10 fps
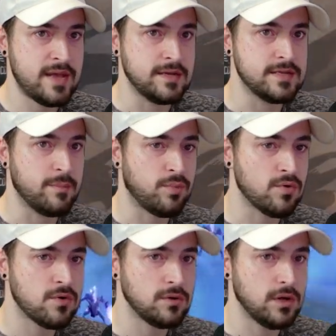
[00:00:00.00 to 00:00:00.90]

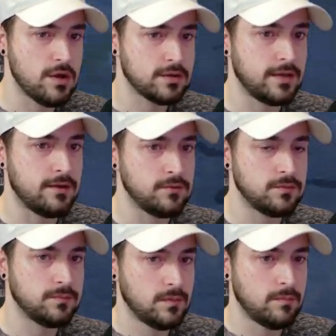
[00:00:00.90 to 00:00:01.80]
Temporal Lockdown.
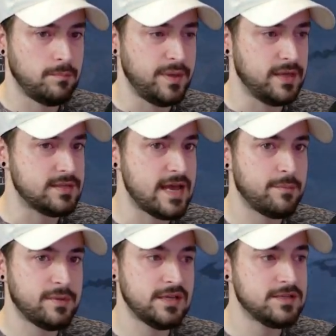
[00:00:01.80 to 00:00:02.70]
Big
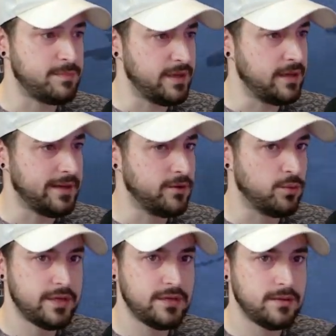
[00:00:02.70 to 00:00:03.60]
damage, big
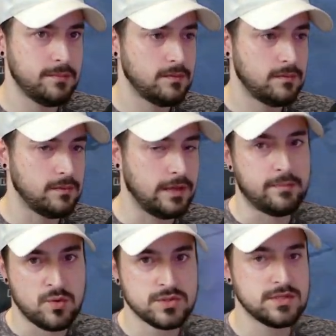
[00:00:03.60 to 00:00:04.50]
AoE, like
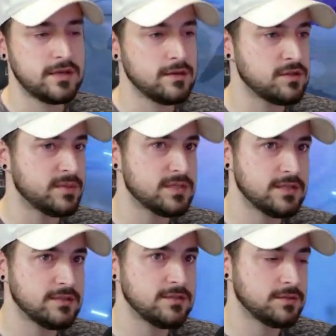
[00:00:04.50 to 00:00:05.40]
most of the ultimate
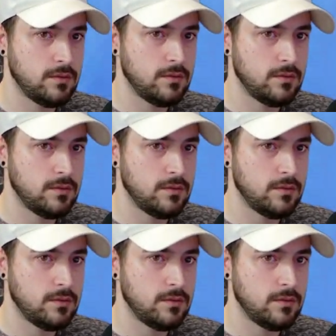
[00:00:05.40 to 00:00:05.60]
skills.